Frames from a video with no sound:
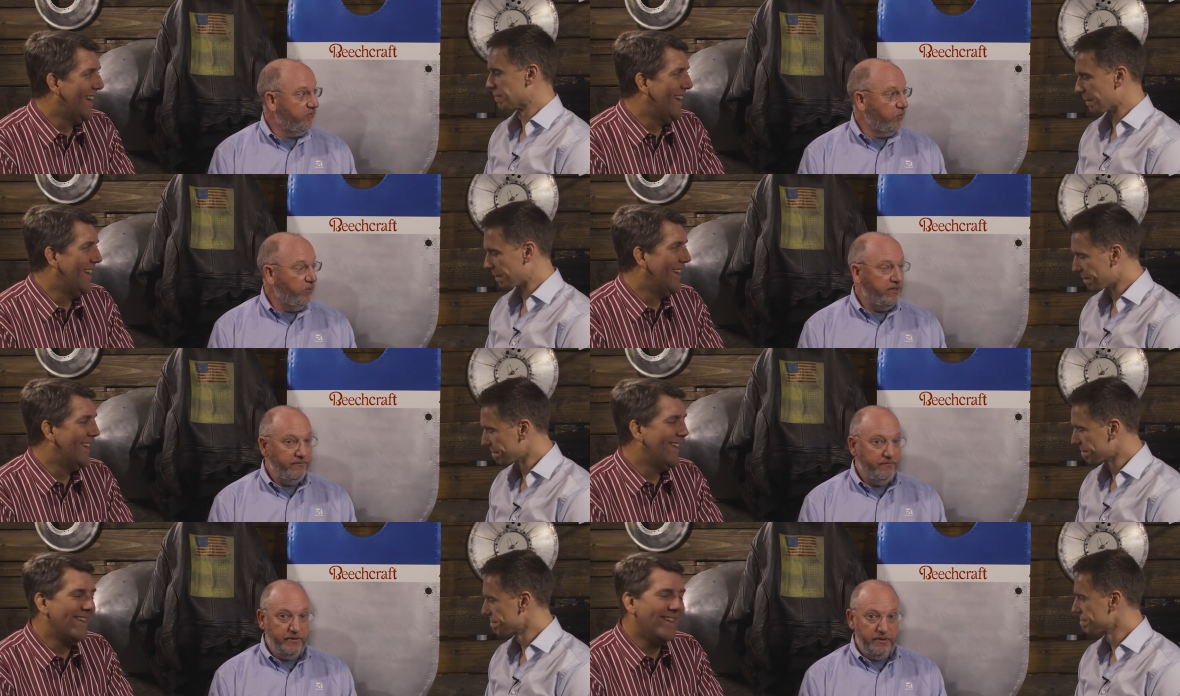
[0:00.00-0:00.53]
Speaker 1: for
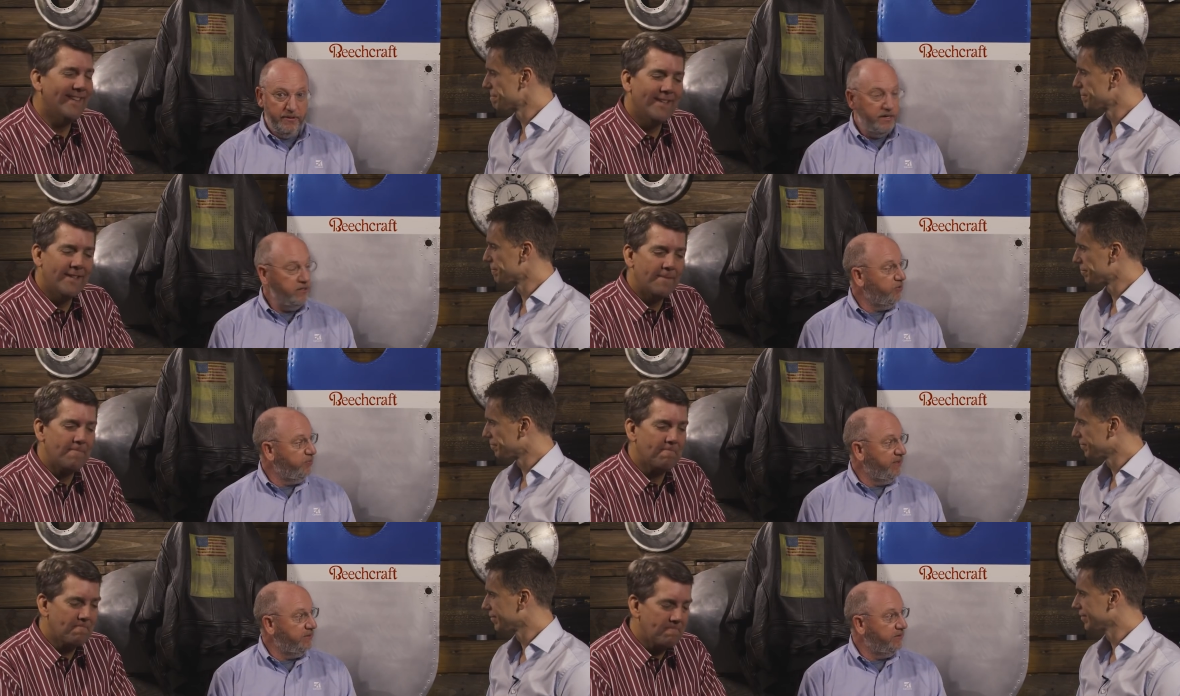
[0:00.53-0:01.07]
whatever their
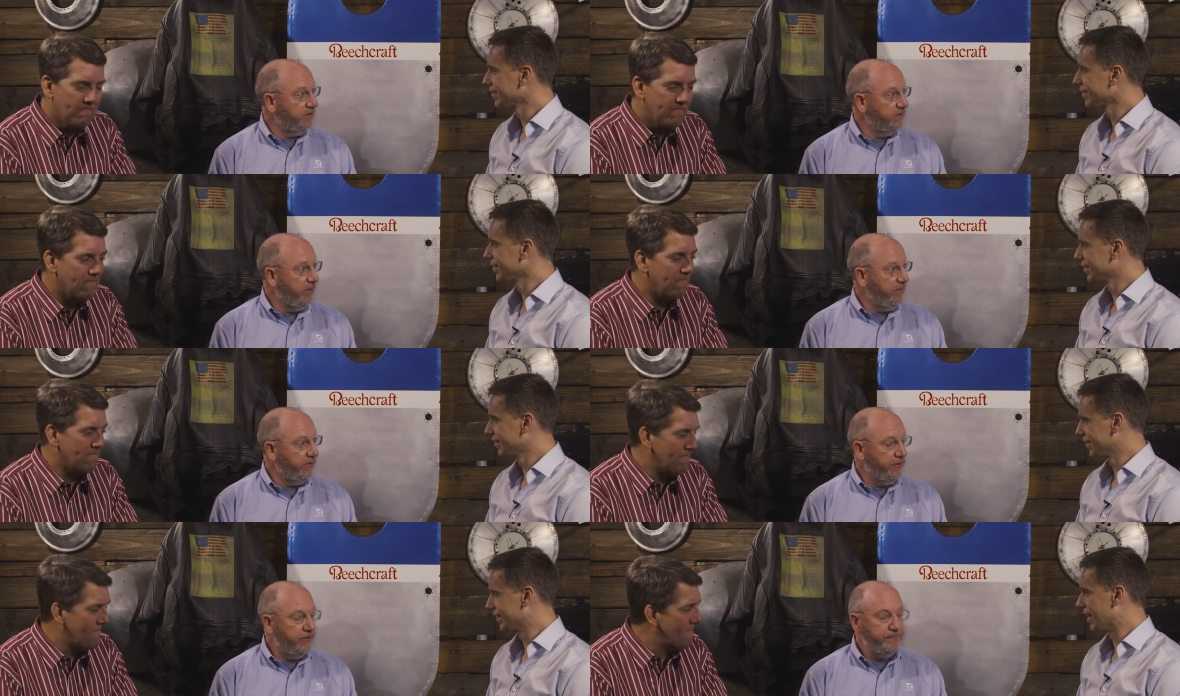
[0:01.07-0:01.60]
airspace is going
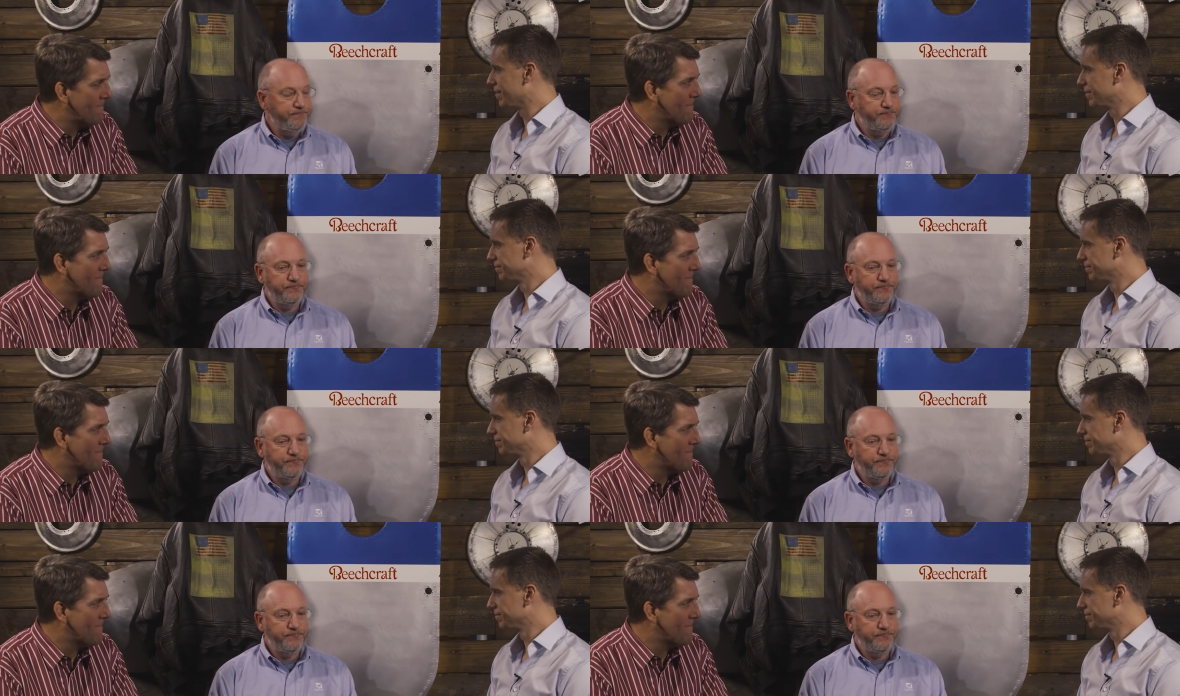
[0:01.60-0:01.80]
on, yeah.